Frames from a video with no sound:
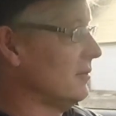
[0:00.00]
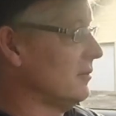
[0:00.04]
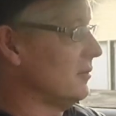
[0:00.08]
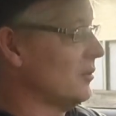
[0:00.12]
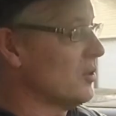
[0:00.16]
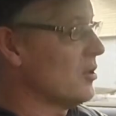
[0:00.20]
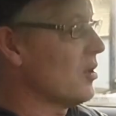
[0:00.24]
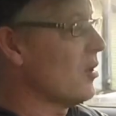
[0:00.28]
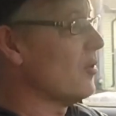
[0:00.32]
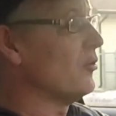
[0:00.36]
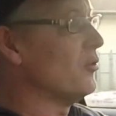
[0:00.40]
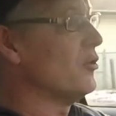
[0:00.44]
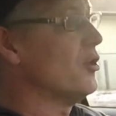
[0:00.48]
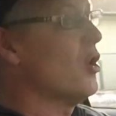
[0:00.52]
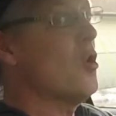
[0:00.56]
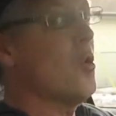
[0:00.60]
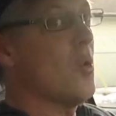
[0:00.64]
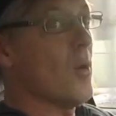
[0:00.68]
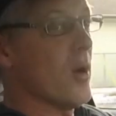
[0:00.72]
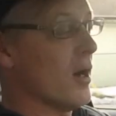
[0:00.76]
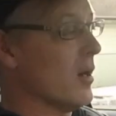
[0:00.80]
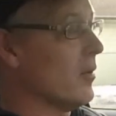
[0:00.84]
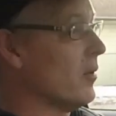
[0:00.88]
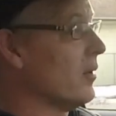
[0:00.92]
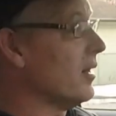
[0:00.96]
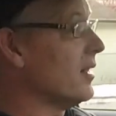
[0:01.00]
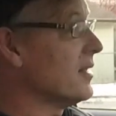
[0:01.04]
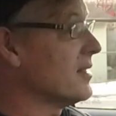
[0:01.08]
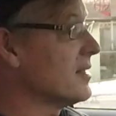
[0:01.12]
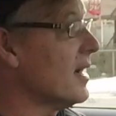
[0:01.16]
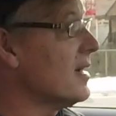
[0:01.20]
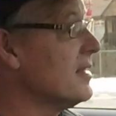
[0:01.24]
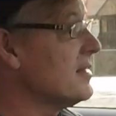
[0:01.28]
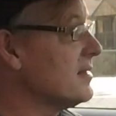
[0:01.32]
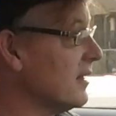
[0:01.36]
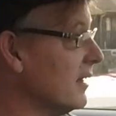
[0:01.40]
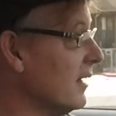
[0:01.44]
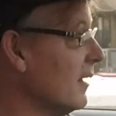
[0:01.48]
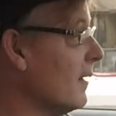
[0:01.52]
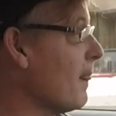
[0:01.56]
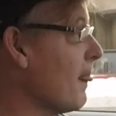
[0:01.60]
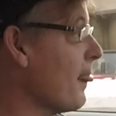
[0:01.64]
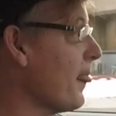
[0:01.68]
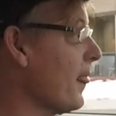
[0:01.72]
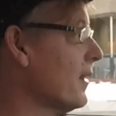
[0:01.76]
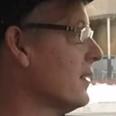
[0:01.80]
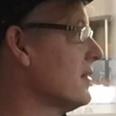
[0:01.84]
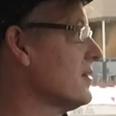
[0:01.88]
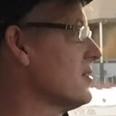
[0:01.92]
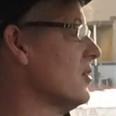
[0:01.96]
will go nowhere when it's icy,
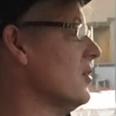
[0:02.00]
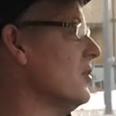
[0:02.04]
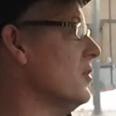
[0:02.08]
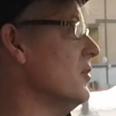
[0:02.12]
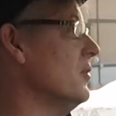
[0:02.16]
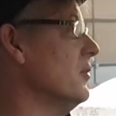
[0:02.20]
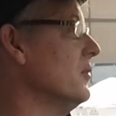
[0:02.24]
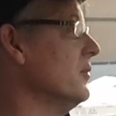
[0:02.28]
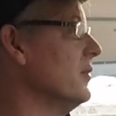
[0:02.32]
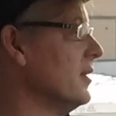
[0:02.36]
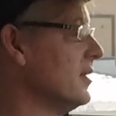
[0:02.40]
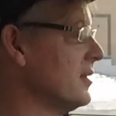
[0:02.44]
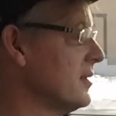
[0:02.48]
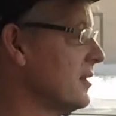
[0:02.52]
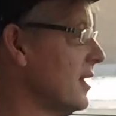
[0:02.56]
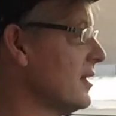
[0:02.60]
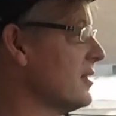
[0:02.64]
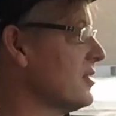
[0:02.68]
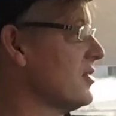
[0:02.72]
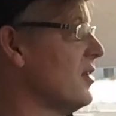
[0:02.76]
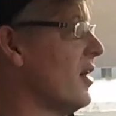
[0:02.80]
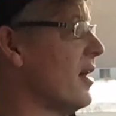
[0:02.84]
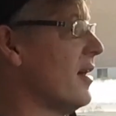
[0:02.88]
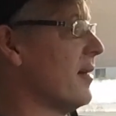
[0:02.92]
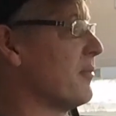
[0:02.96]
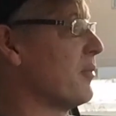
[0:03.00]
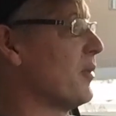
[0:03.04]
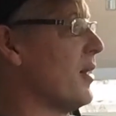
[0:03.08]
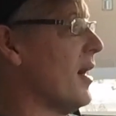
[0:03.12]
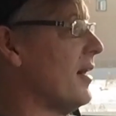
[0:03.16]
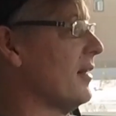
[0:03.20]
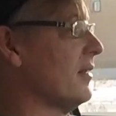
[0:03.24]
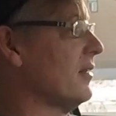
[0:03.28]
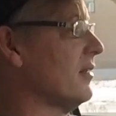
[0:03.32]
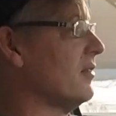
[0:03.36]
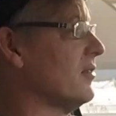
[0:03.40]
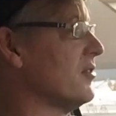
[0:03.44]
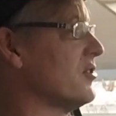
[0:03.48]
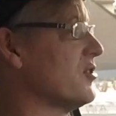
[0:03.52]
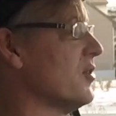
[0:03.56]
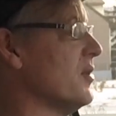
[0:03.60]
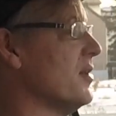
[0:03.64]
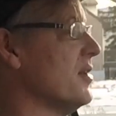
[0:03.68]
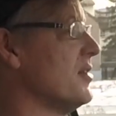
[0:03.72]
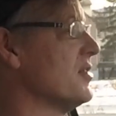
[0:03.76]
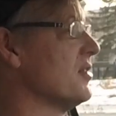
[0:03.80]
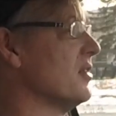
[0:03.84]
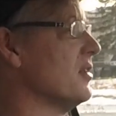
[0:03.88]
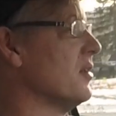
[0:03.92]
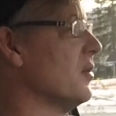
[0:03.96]
so that's not a practical
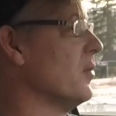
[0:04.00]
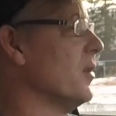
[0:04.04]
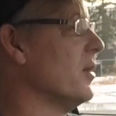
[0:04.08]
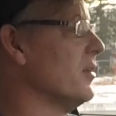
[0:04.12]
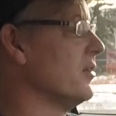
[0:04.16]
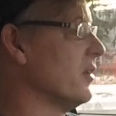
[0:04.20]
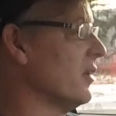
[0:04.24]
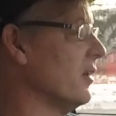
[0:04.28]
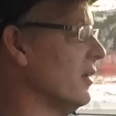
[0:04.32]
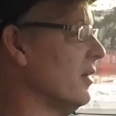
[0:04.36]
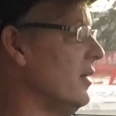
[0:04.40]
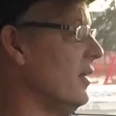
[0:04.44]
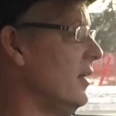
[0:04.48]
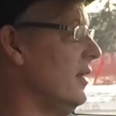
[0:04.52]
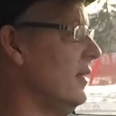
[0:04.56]
choice in the winter.